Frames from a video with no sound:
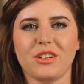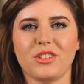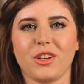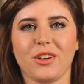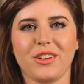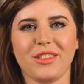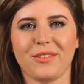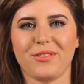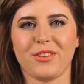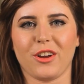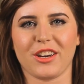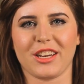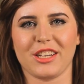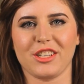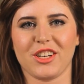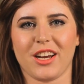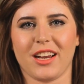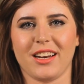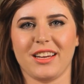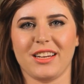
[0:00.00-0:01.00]
Doing the vlogging
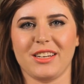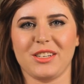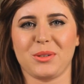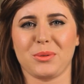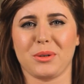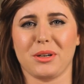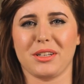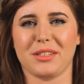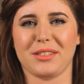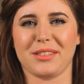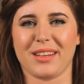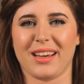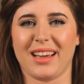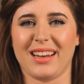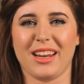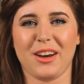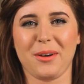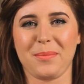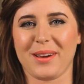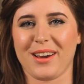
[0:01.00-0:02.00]
challenge was a
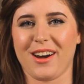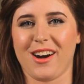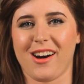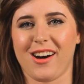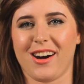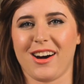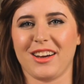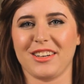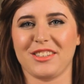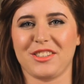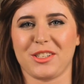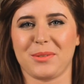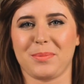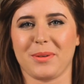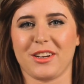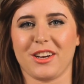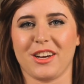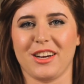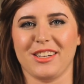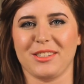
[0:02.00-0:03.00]
little bit hard, just
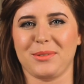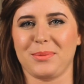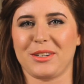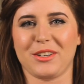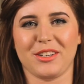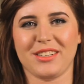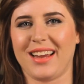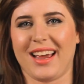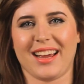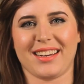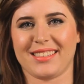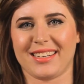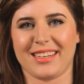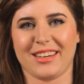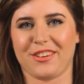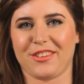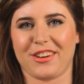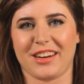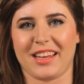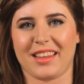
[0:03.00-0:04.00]
because we couldn't edit
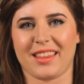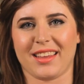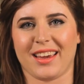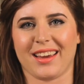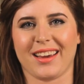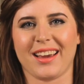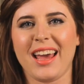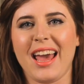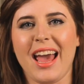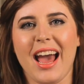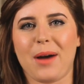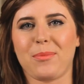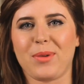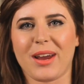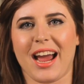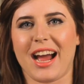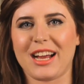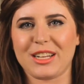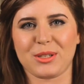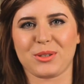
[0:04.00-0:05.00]
or anything and my
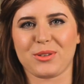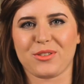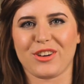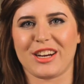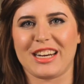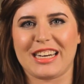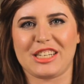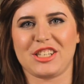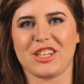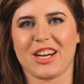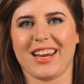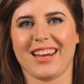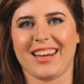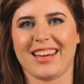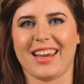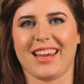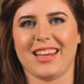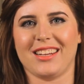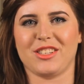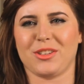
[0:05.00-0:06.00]
hands are really
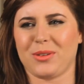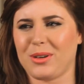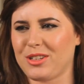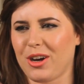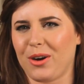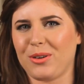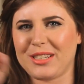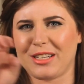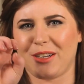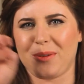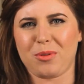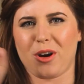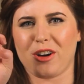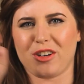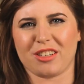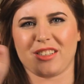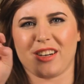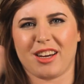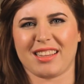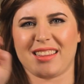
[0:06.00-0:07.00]
shaking, so I was holding a
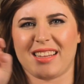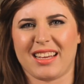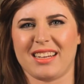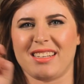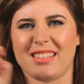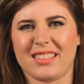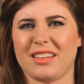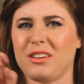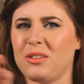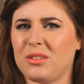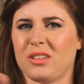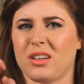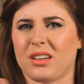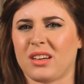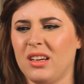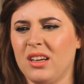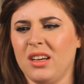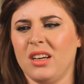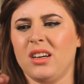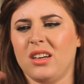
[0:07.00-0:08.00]
product like this and I was like,
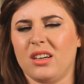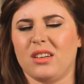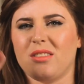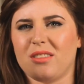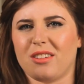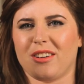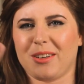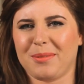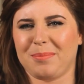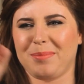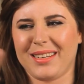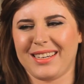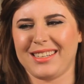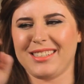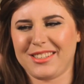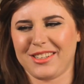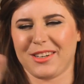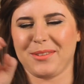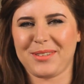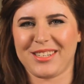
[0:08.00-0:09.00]
oh God,
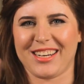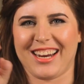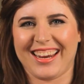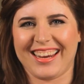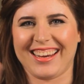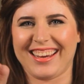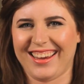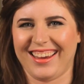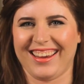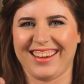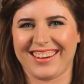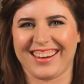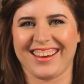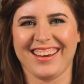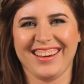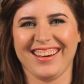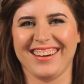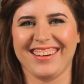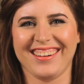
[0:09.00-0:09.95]
please stop shaking.